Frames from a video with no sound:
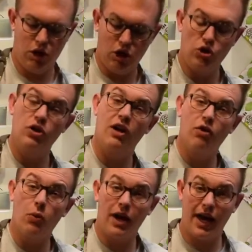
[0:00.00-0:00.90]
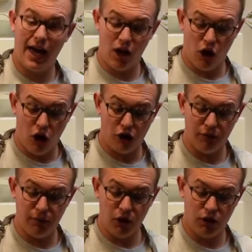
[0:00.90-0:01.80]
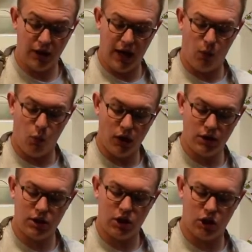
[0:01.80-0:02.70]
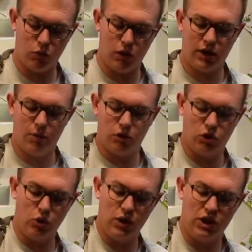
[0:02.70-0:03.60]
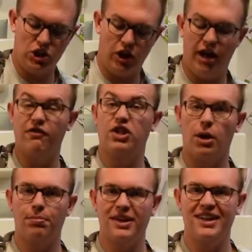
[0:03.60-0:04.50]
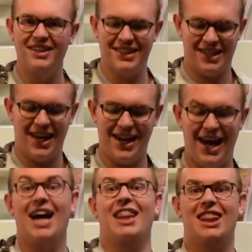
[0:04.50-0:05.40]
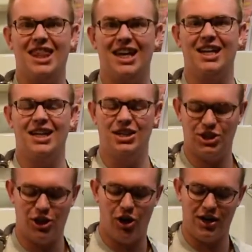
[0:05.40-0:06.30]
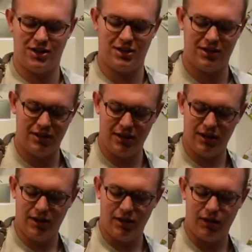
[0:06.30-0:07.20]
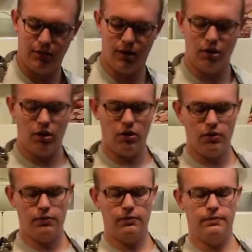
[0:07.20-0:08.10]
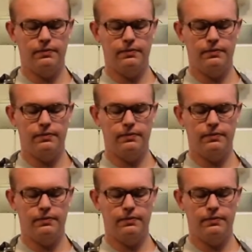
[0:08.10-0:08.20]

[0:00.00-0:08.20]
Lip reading: You never want to add all the milk at once, because what that will do is you'll have dumplings and not thickened sauce. There we go.